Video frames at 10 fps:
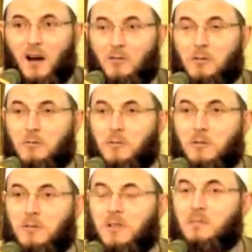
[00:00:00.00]
Uh,
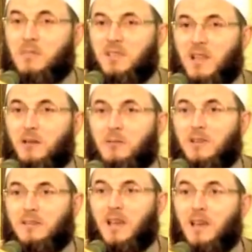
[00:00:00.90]
was I mistaken when
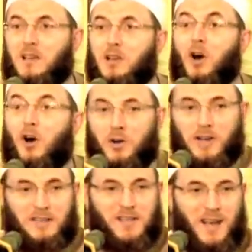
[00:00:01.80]
I say you all
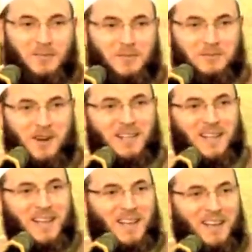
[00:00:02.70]
recite on
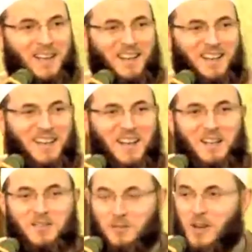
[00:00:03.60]
Friday?
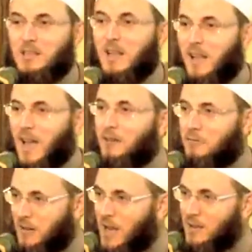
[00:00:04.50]
Surah
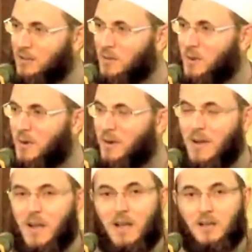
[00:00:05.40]
Al-Kahf, right?
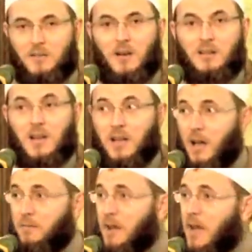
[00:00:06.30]
Surah
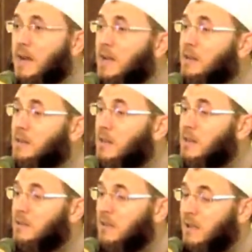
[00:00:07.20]
Al-Kahf. In it, there
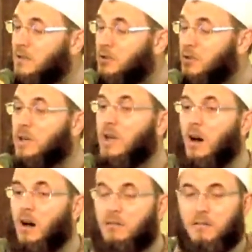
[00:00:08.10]
is a story
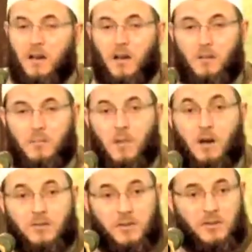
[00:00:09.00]
of
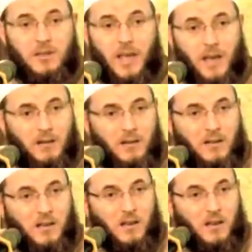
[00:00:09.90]
Moses and
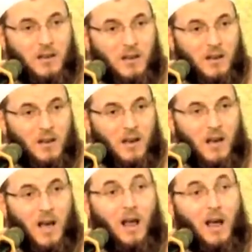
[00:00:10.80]

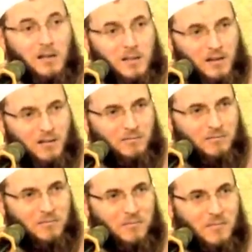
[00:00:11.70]
Al-Khadr,
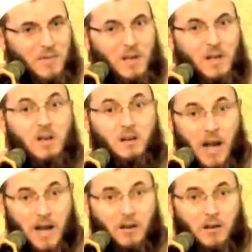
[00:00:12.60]

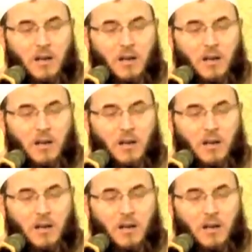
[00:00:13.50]
right?